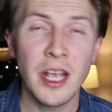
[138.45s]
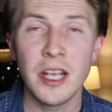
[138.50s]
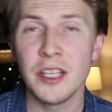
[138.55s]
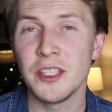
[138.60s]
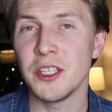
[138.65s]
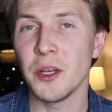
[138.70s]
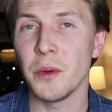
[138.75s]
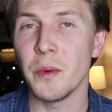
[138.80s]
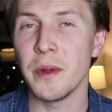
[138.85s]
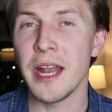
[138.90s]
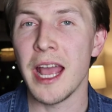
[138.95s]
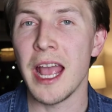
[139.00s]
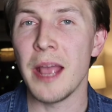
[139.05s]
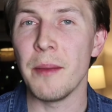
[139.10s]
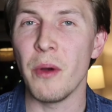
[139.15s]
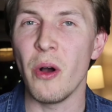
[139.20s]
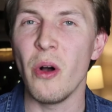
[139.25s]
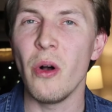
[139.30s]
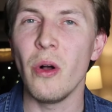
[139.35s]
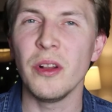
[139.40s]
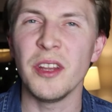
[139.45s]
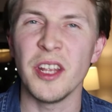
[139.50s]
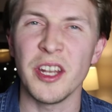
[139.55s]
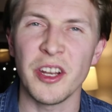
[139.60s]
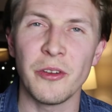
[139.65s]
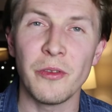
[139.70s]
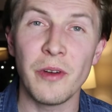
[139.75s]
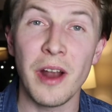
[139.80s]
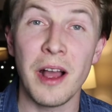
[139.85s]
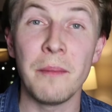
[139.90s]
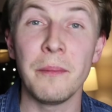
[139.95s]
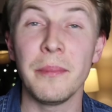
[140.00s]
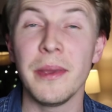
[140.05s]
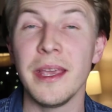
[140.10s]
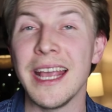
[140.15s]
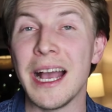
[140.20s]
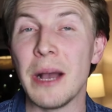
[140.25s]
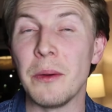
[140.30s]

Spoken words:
so when I am old and grumpy,